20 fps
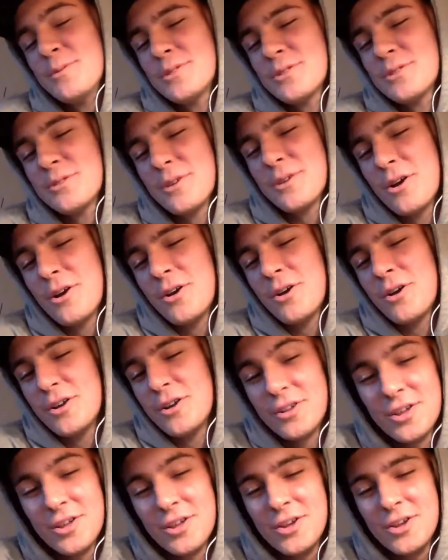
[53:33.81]
We went through a
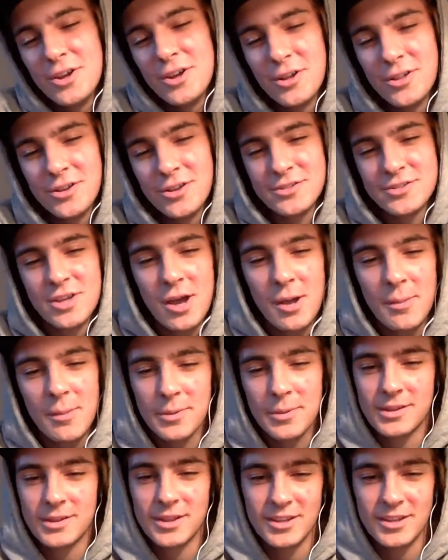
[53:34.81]
little
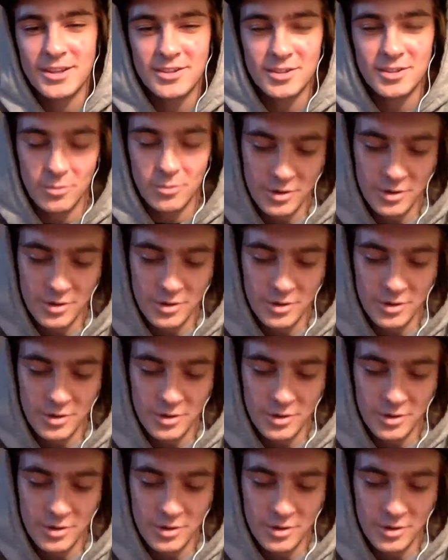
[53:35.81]
topic list. So